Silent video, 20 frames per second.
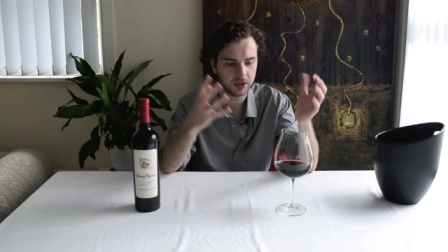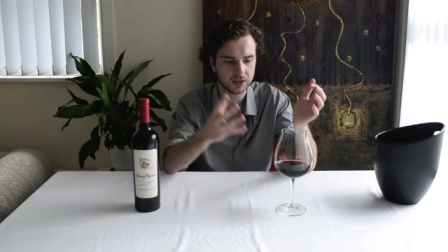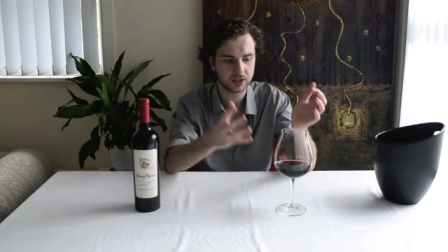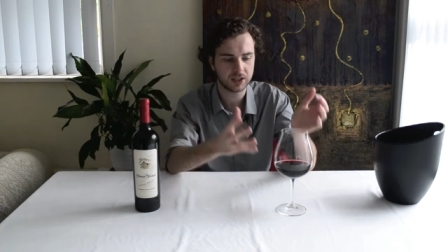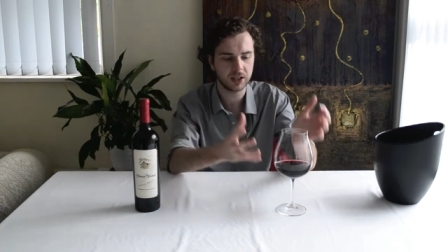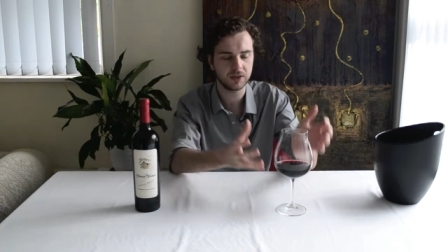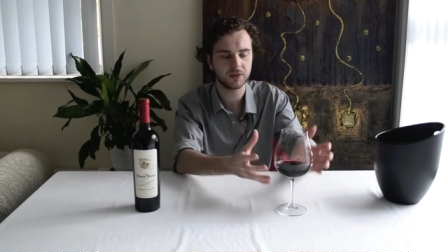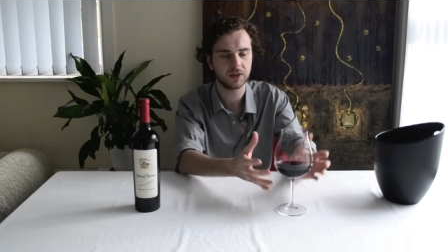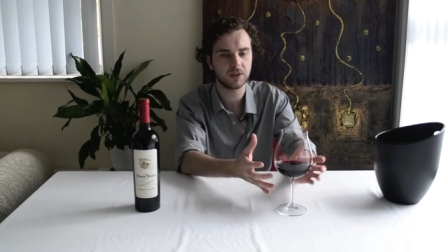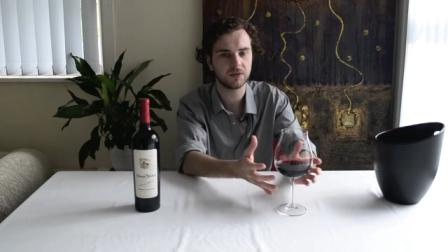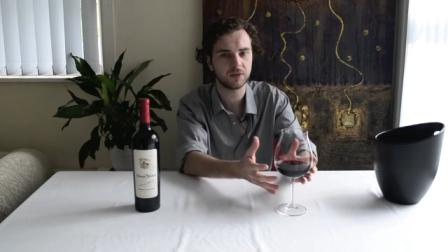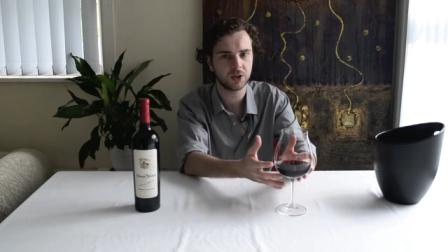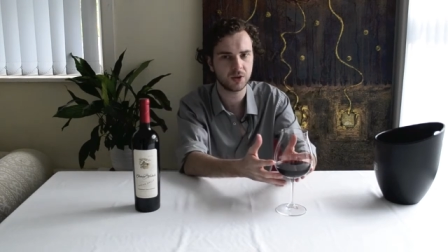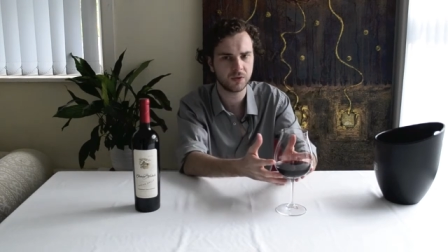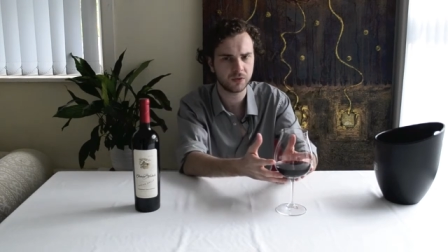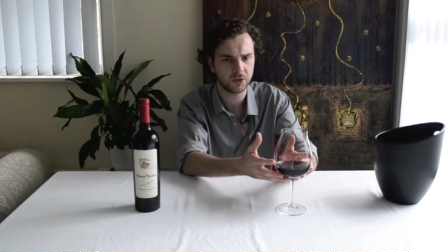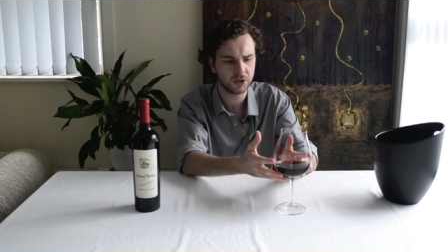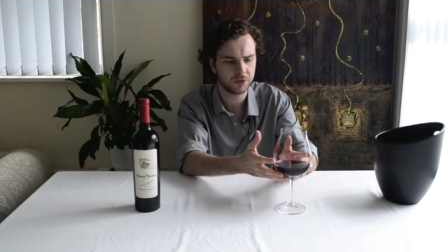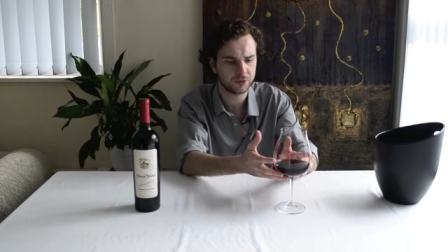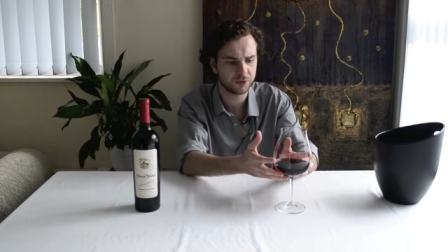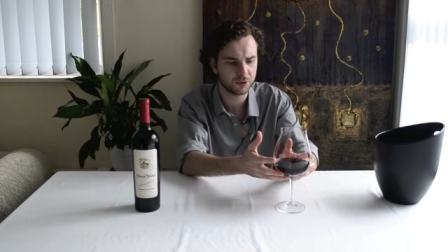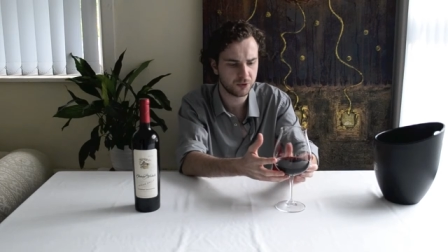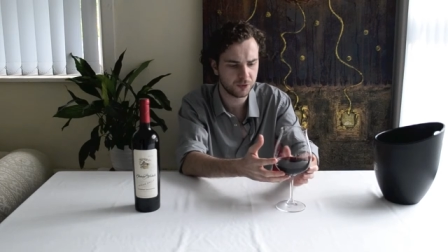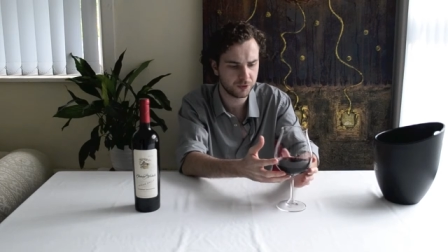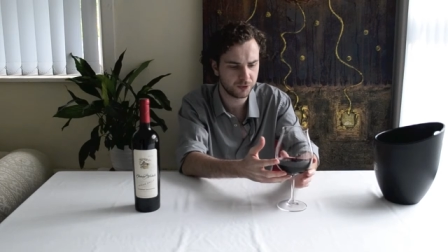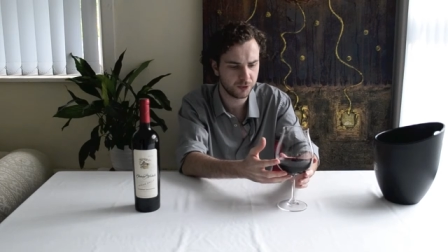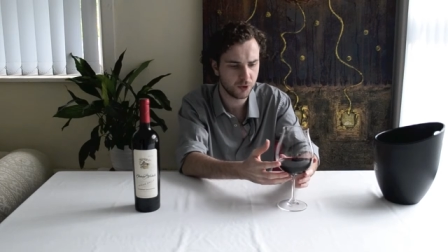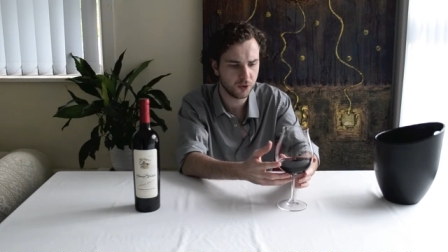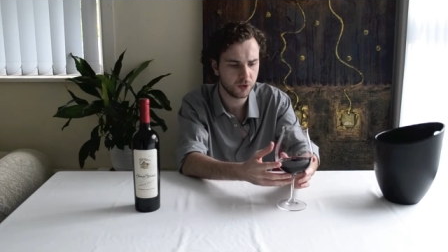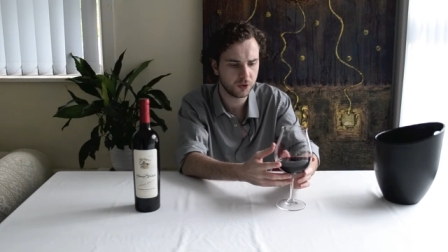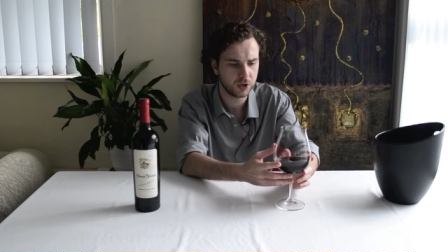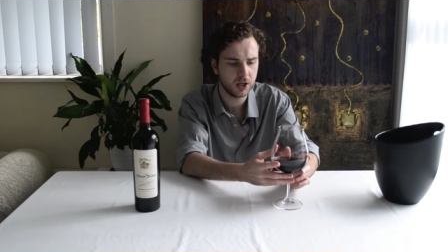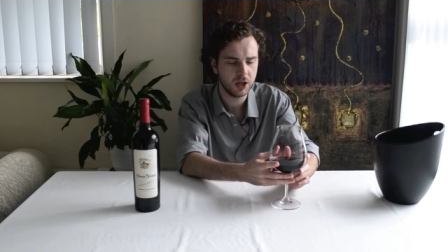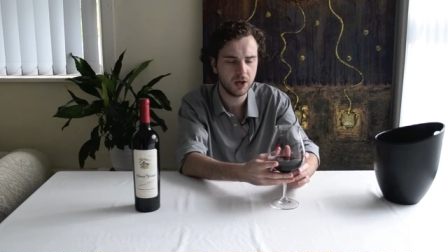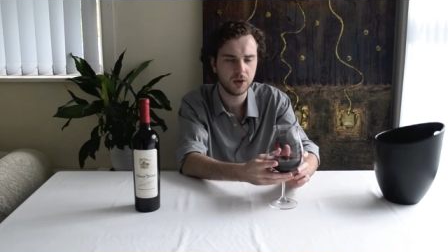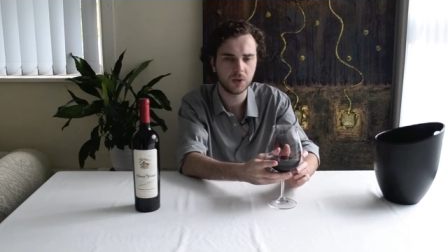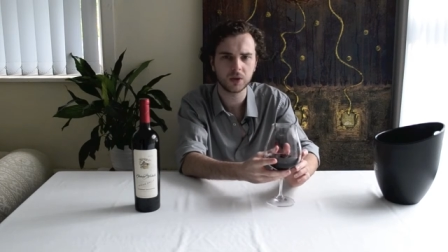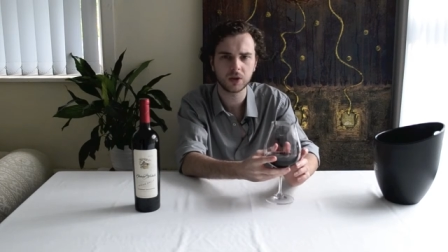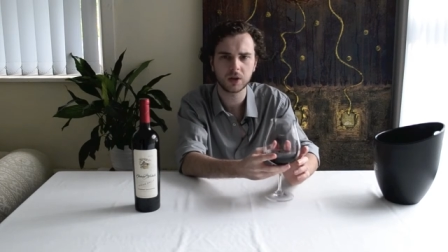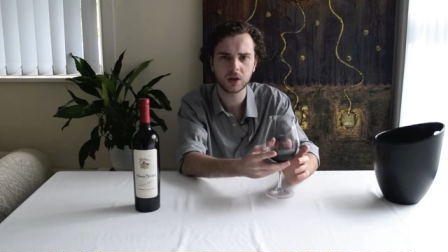It's definitely very, very fruit forward,
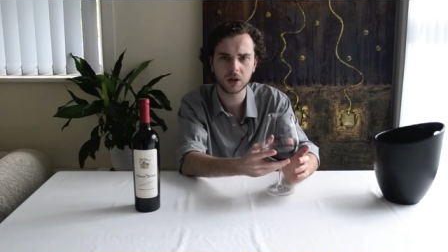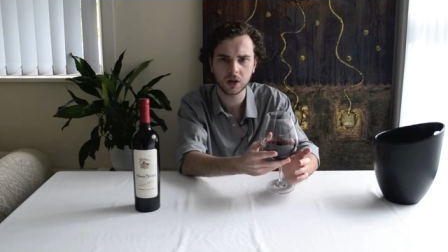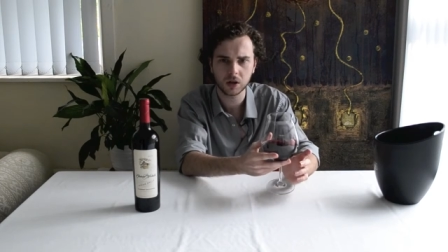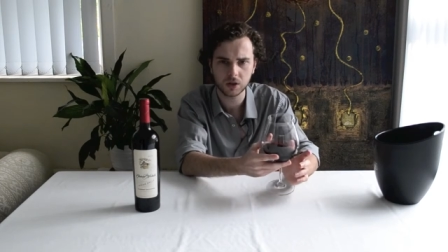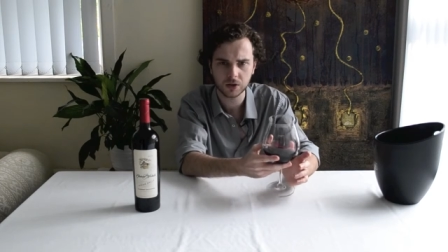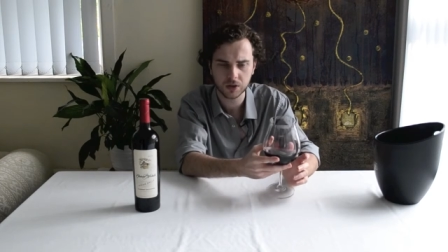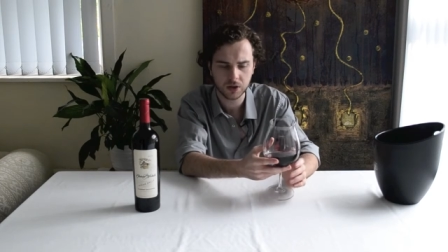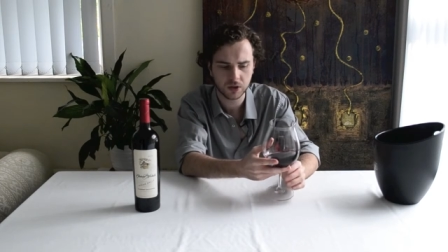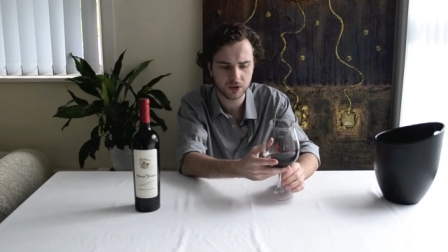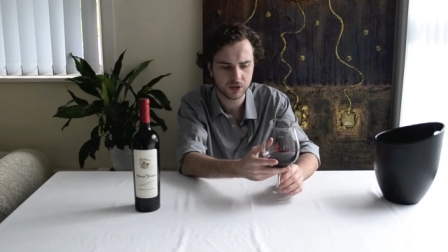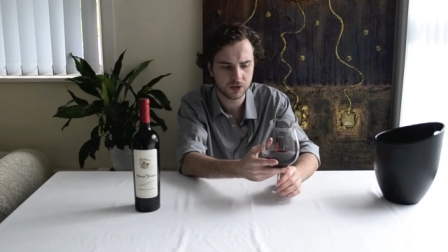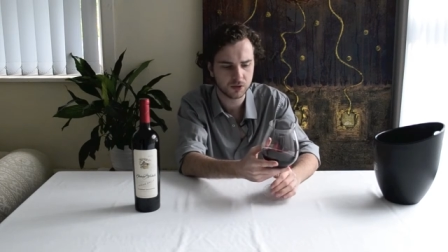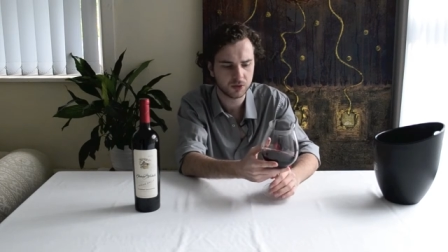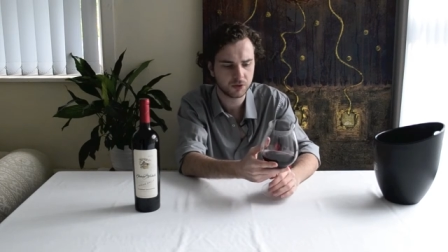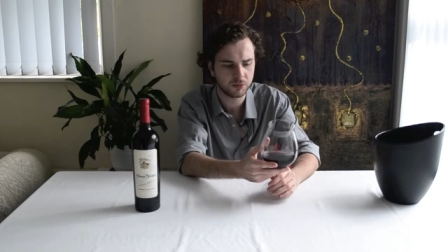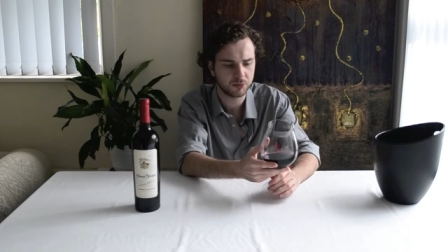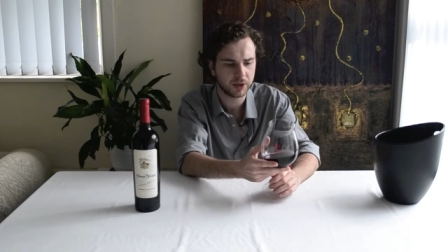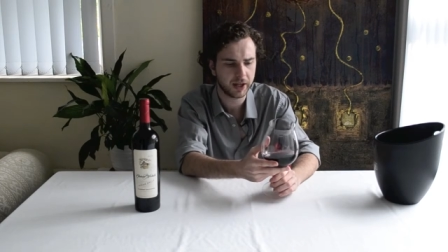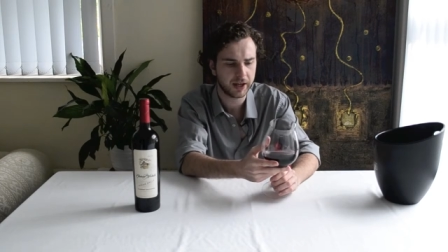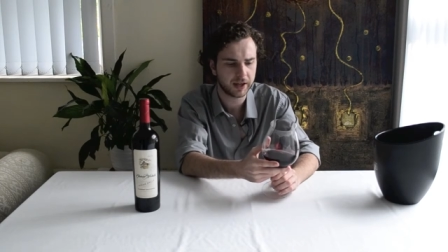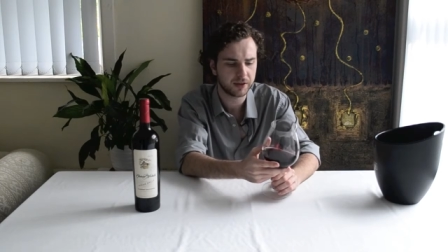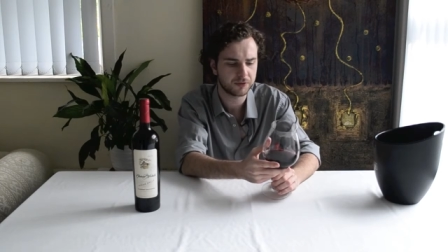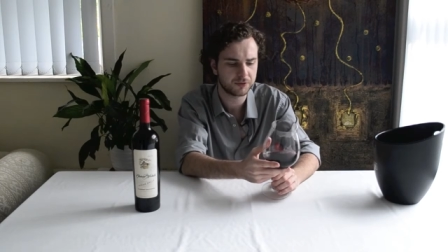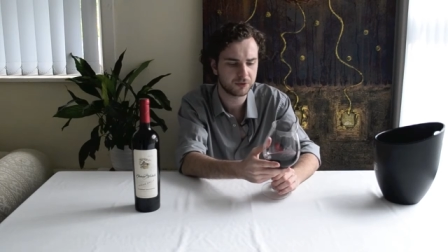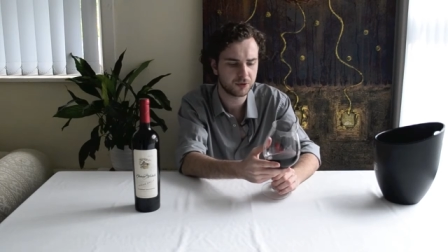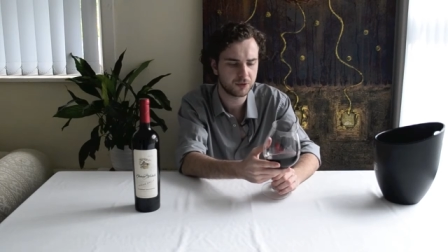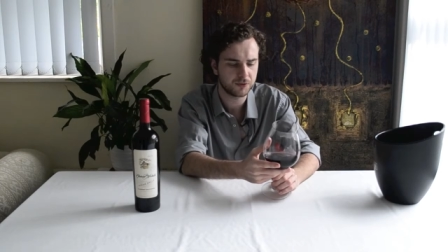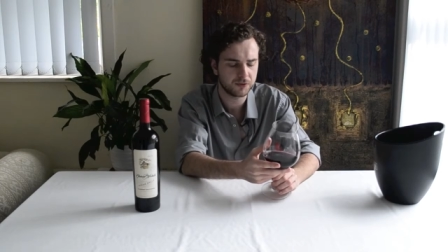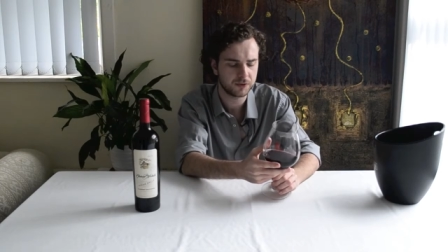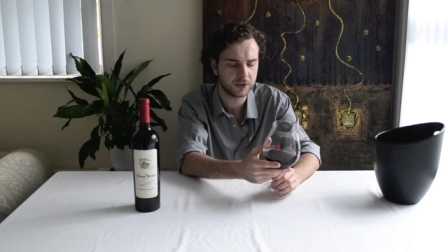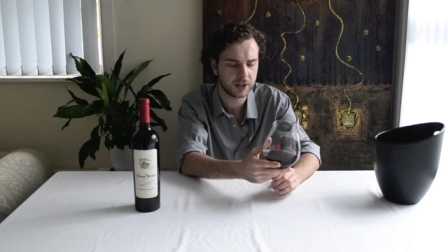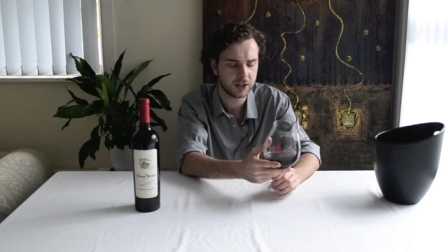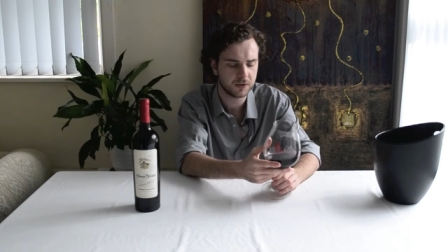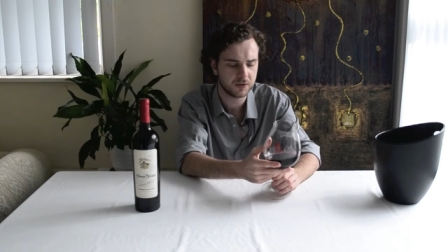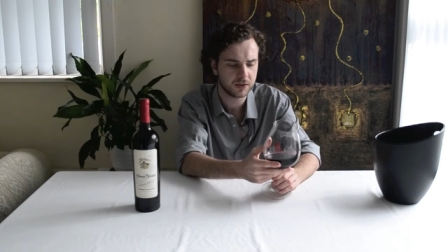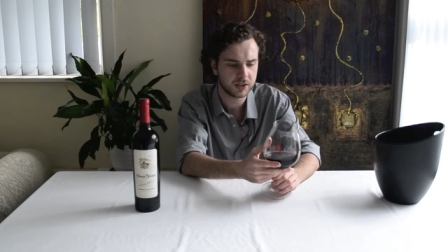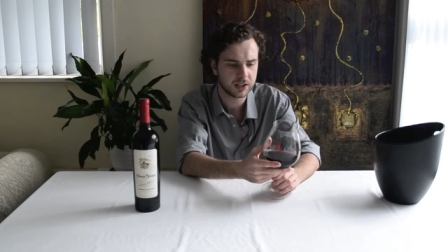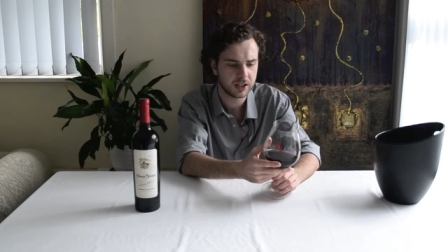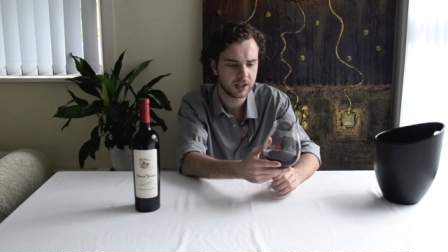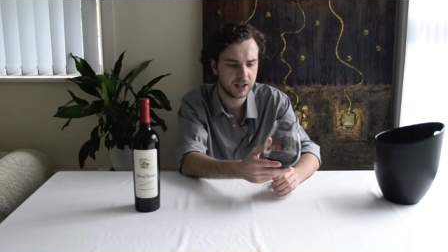with a lot of those sort of black fruit
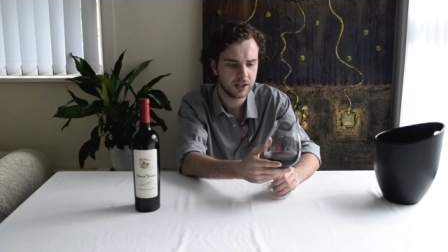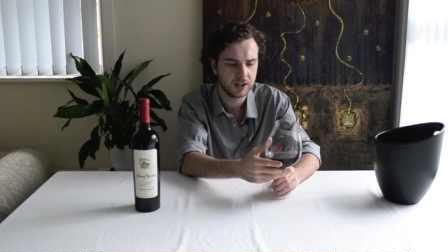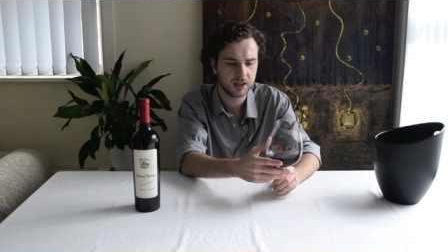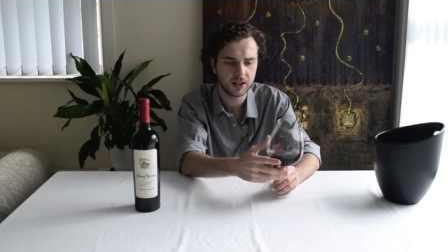flavors,